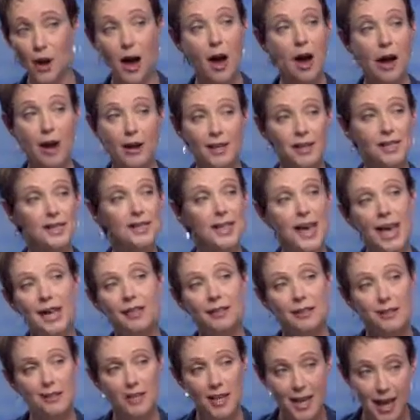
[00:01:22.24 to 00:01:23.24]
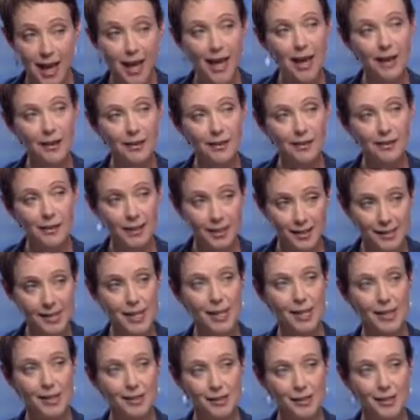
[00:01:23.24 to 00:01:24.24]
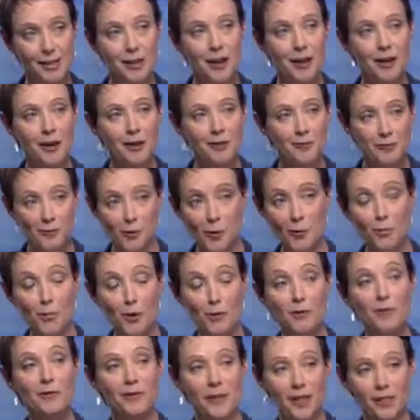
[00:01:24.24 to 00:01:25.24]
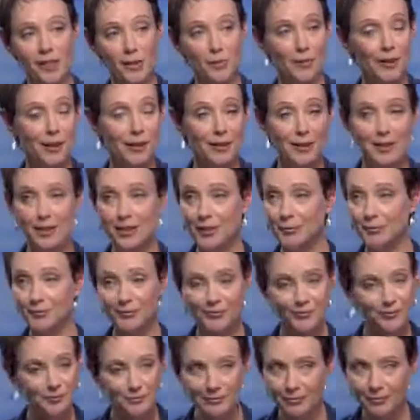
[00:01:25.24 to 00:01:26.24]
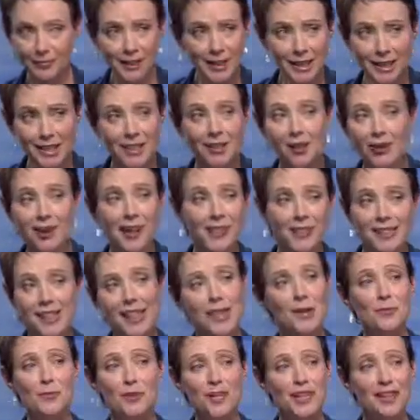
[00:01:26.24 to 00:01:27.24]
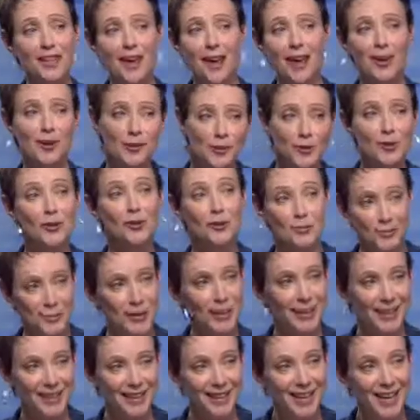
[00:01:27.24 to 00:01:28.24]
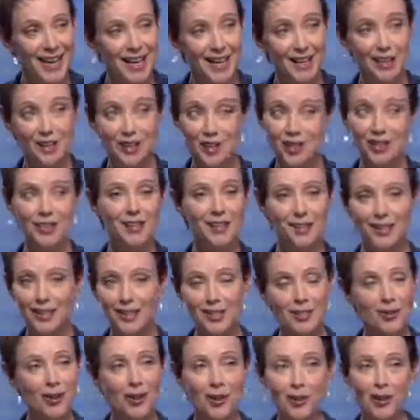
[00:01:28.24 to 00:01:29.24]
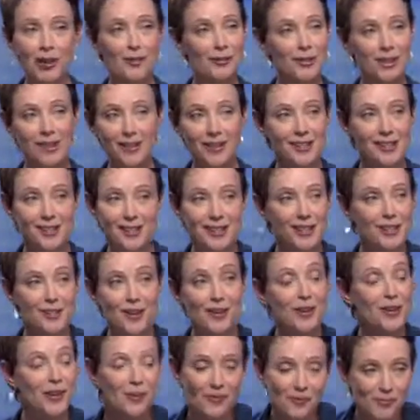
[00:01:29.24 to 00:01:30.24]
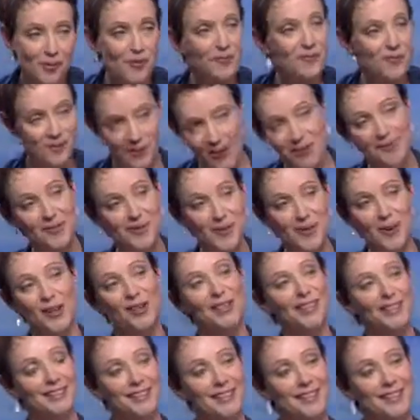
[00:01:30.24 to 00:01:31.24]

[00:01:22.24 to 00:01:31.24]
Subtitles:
high standard year this is for movies, because it's not like there's anybody there who shouldn't be. It's just that there's not enough room for everyone.